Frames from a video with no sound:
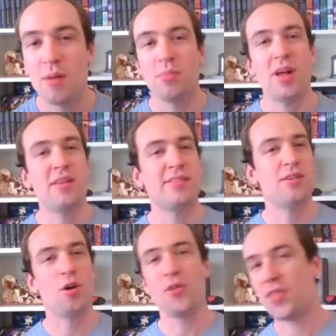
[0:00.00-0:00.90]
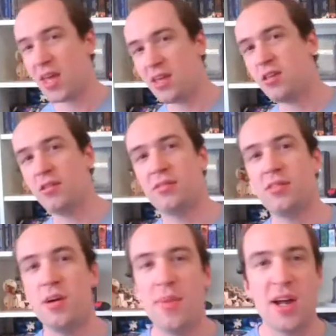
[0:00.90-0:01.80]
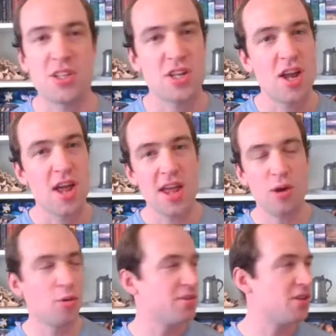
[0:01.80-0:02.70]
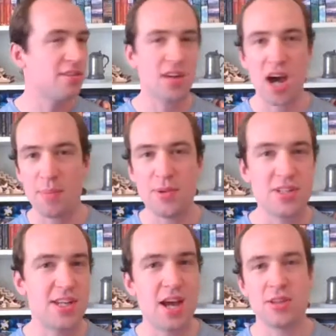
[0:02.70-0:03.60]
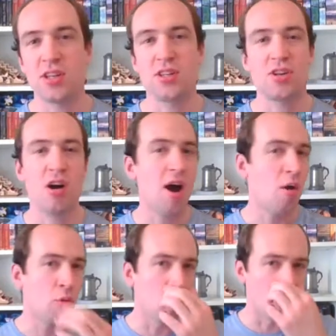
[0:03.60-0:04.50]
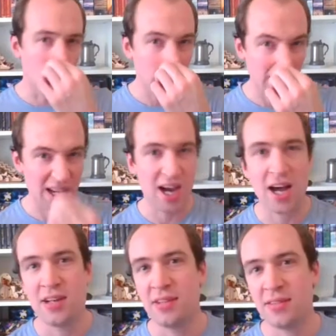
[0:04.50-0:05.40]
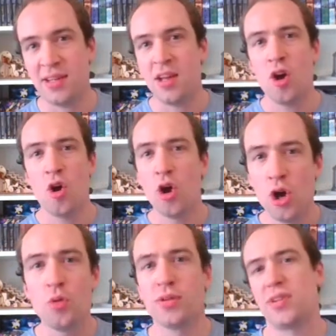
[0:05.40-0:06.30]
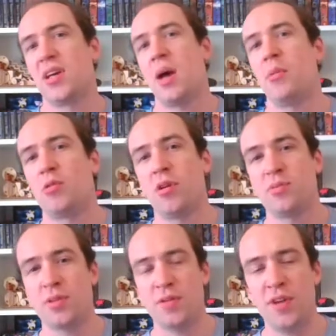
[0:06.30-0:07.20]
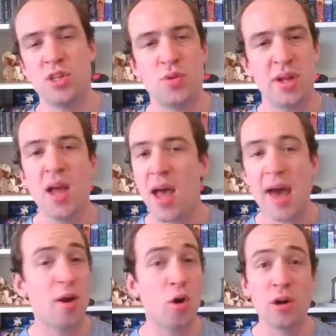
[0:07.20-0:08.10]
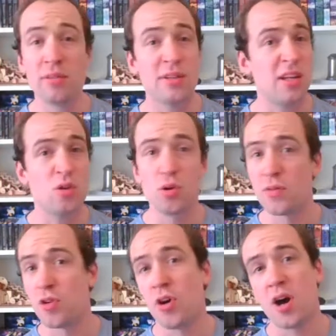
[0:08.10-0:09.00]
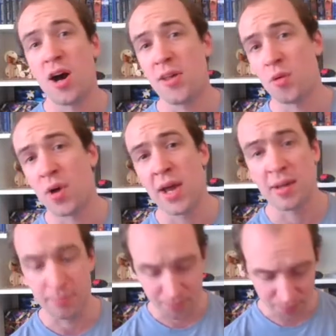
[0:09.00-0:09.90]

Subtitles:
Blood and Soul, thank you so much. It was just up and down the entire war, really hard to see who was going to come across with the victory, and honestly it could have gone either way.